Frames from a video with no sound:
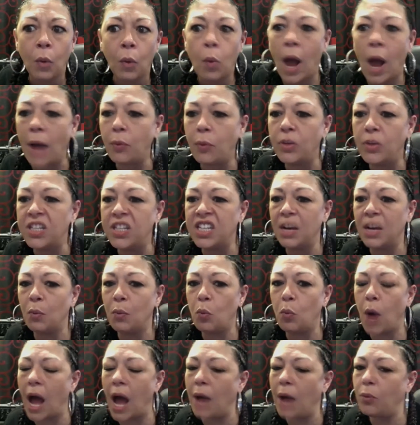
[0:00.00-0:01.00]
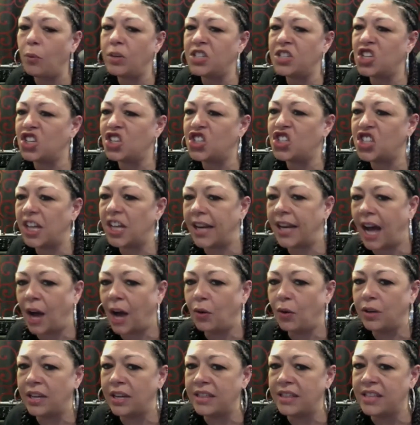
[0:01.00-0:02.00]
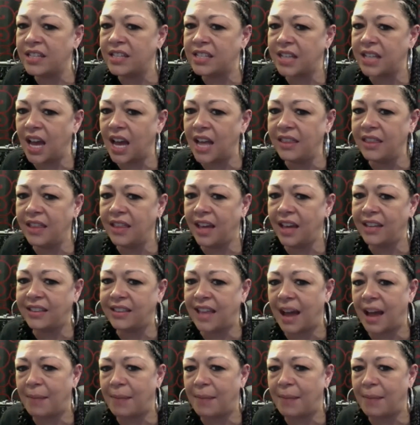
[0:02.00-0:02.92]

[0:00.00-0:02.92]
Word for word: Why was you why was your shit out in the sun like that,